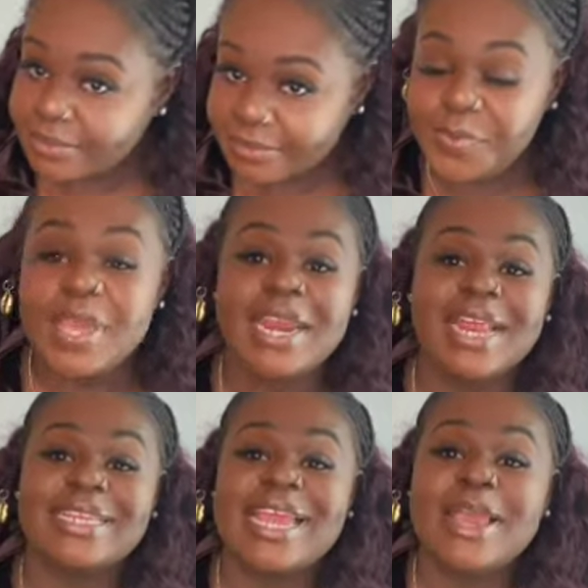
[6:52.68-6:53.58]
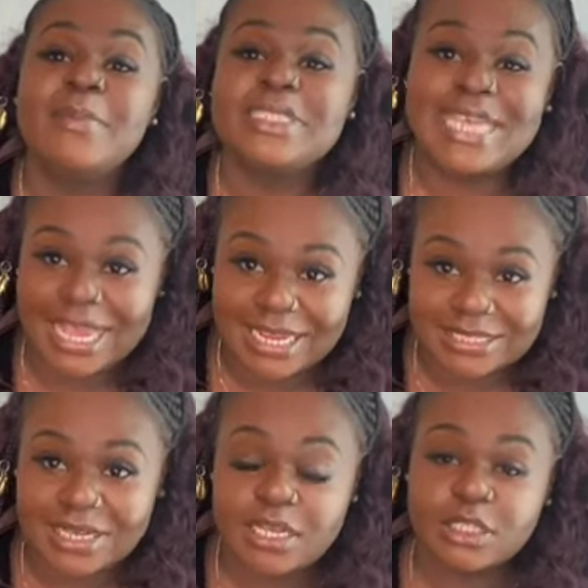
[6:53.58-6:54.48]
You cannot imitate
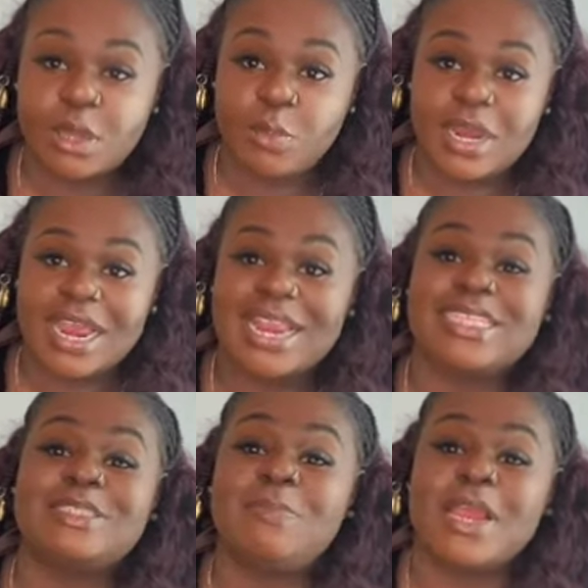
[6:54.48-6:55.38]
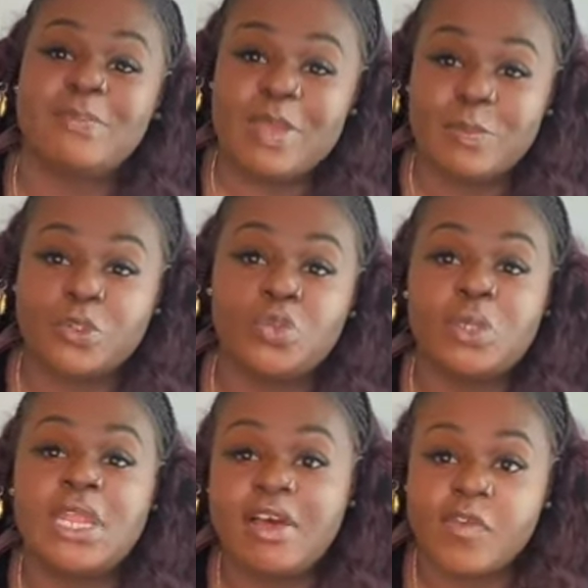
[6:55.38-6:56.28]
someone and expect people to love